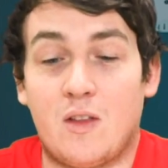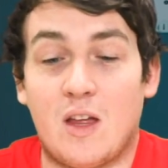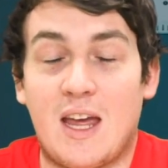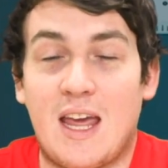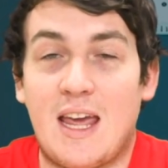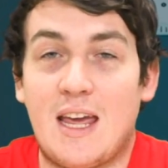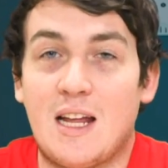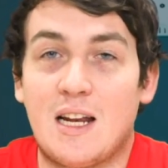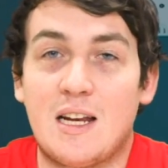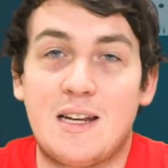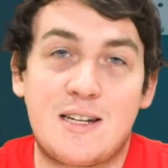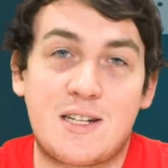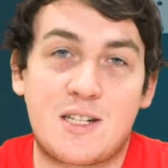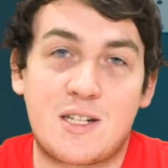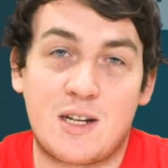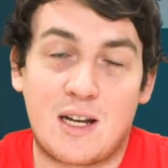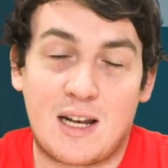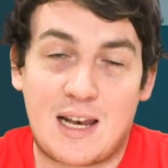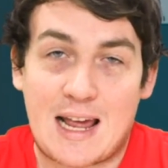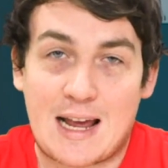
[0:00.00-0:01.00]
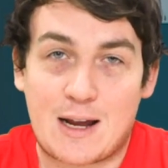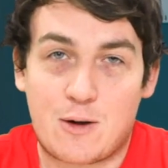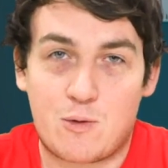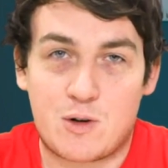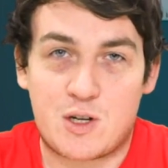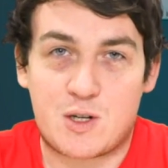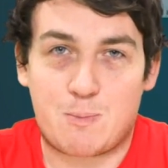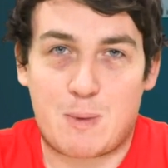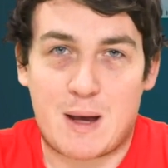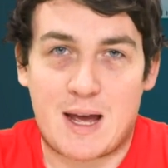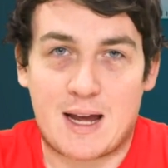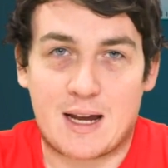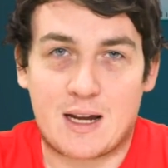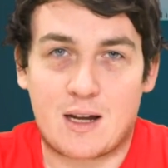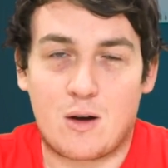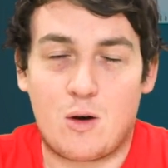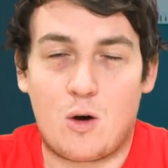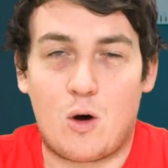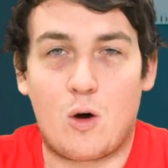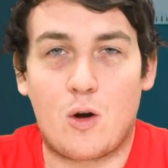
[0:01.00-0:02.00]
the English language
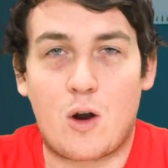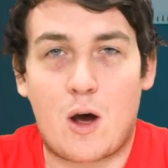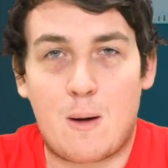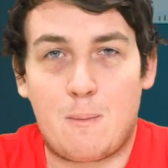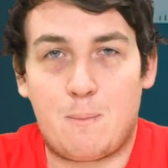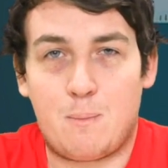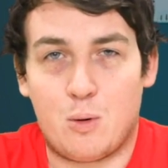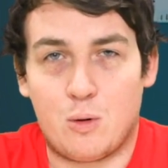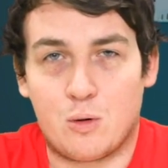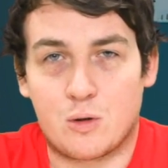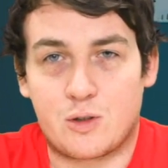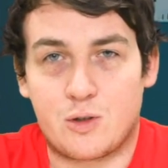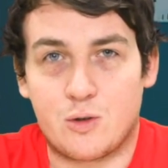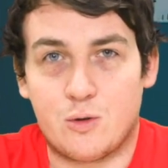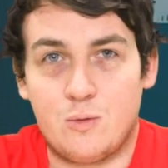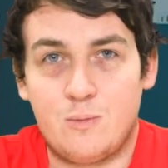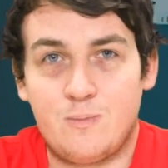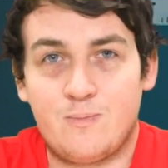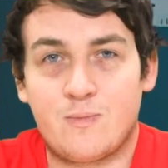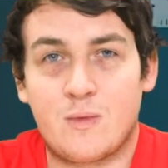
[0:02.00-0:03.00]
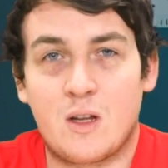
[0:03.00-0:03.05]
pack on our portal